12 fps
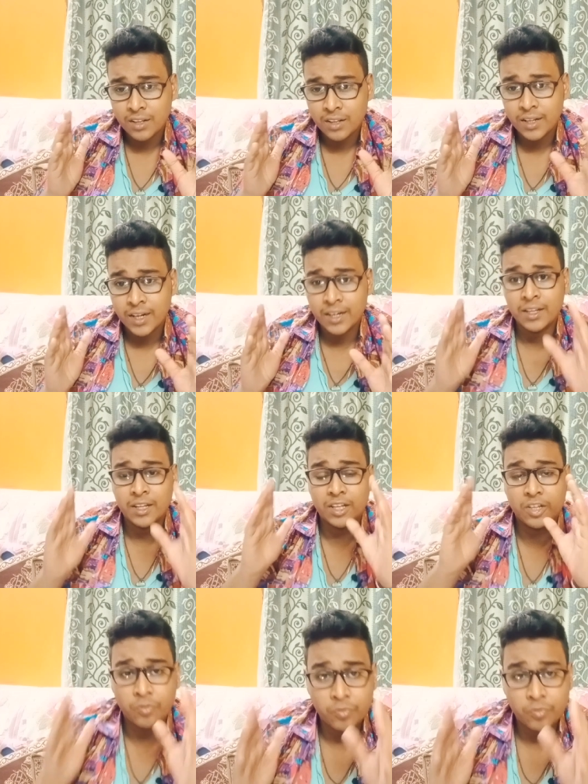that
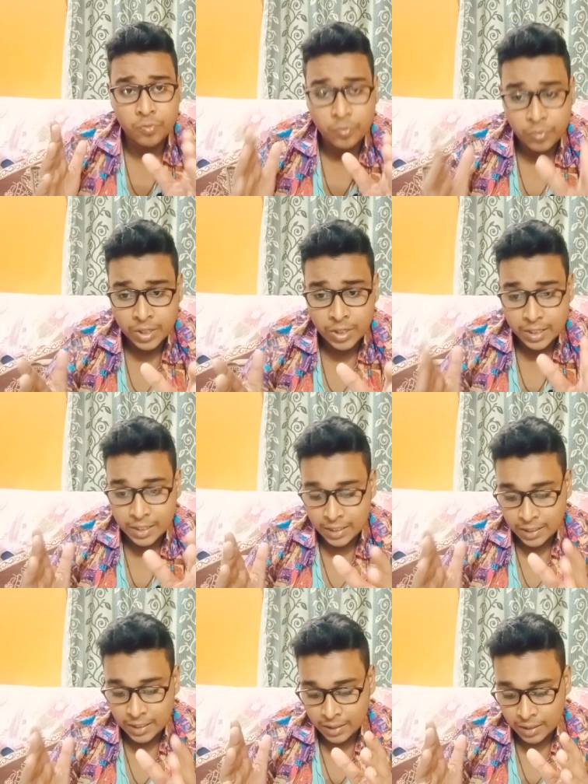if
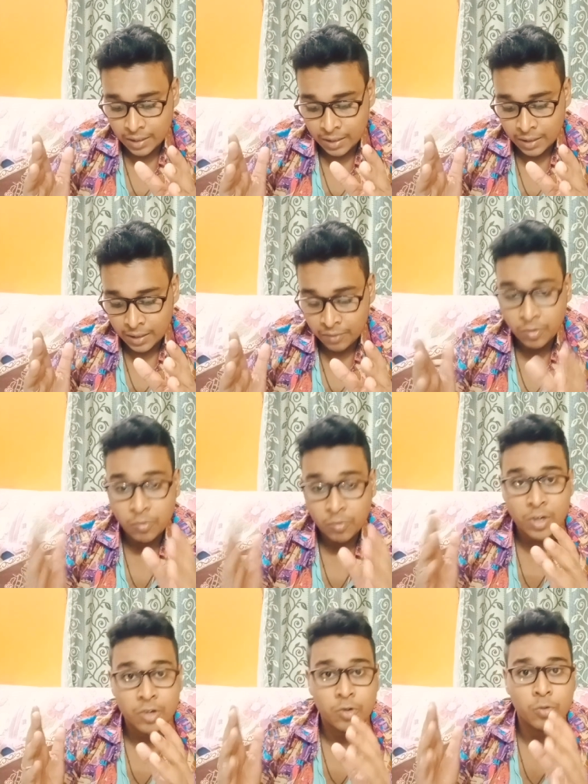we
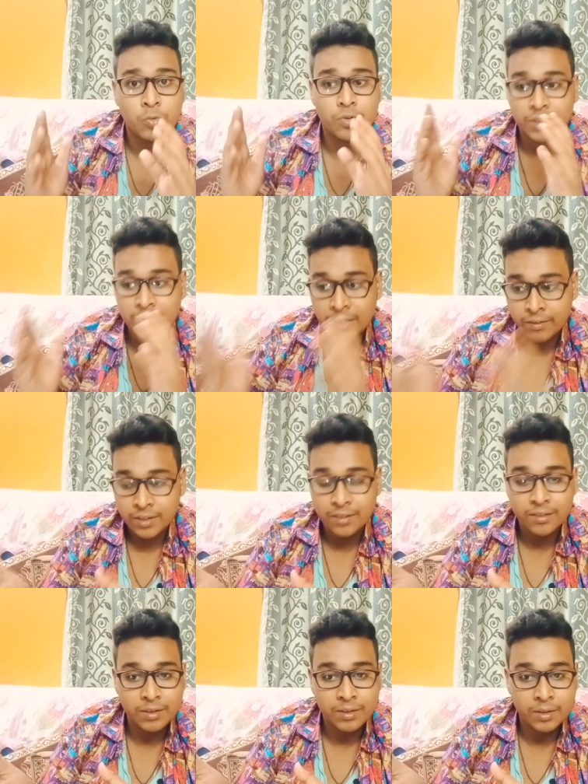want to save this